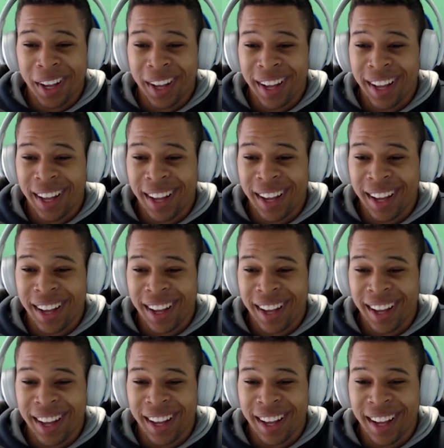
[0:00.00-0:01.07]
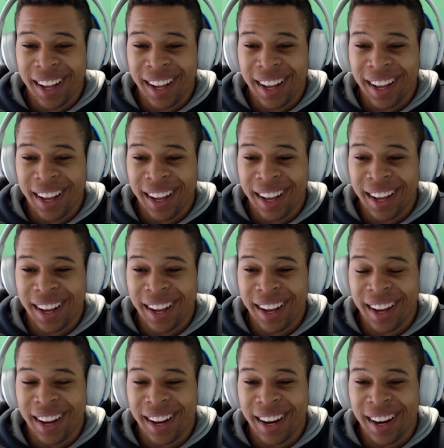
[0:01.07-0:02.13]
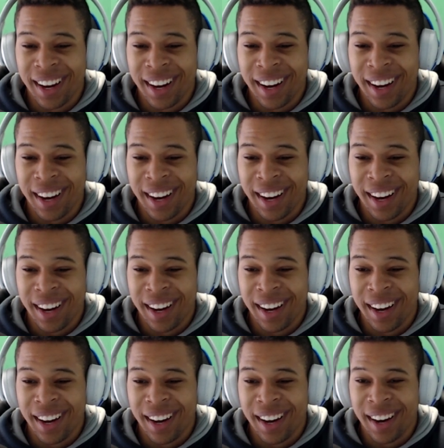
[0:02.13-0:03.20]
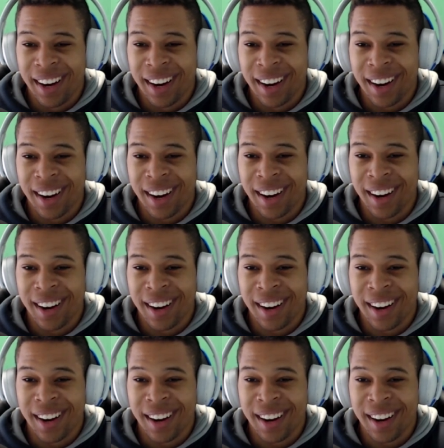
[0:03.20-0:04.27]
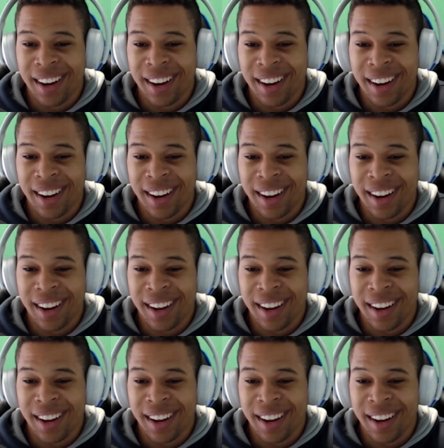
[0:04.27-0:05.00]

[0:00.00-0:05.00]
No one is speaking in this clip.